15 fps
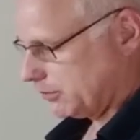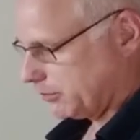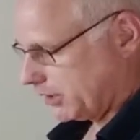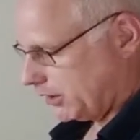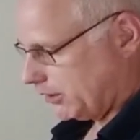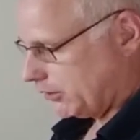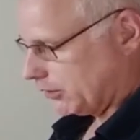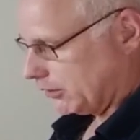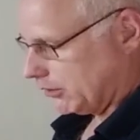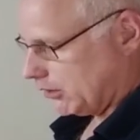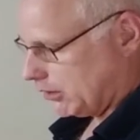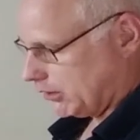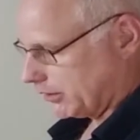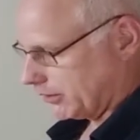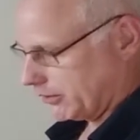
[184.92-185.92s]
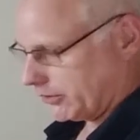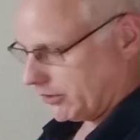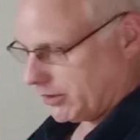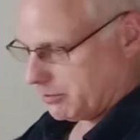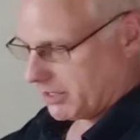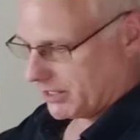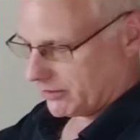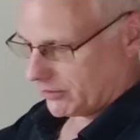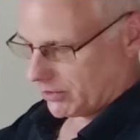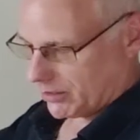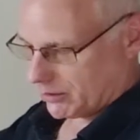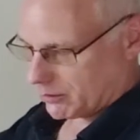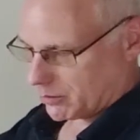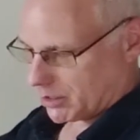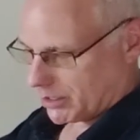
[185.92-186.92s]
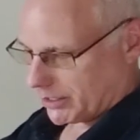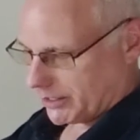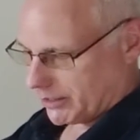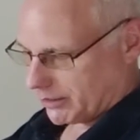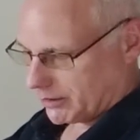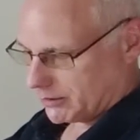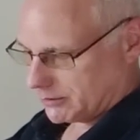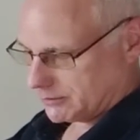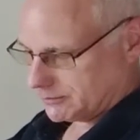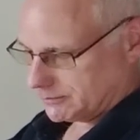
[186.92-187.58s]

I'm going to use a long CB antenna rod here.